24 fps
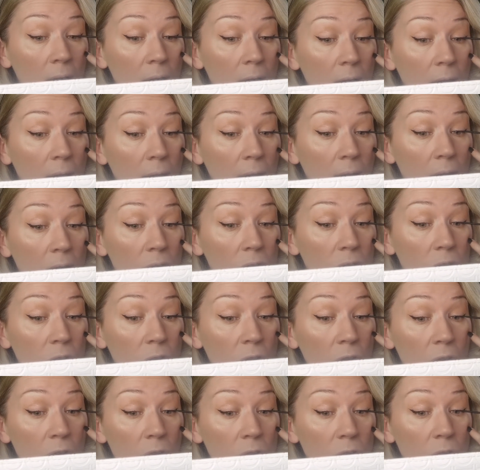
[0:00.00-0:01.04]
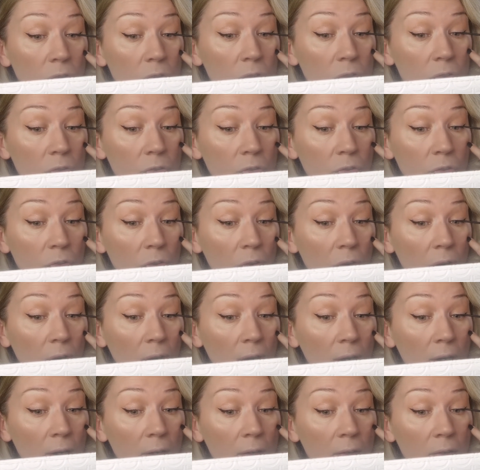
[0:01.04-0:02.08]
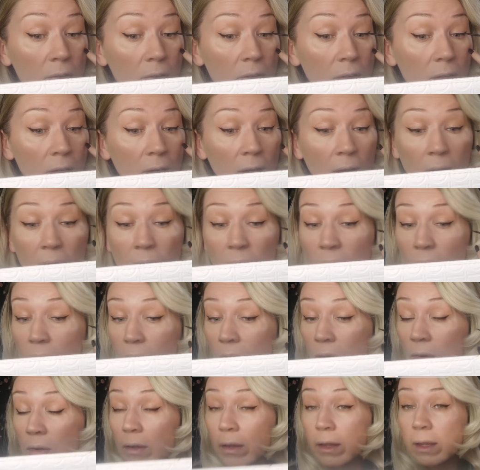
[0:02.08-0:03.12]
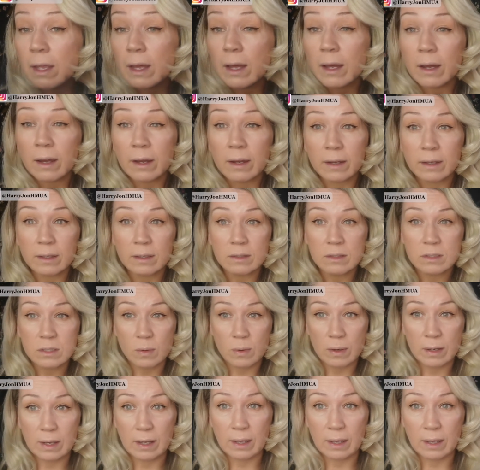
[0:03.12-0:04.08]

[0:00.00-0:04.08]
And that's just stretching out all the eye so I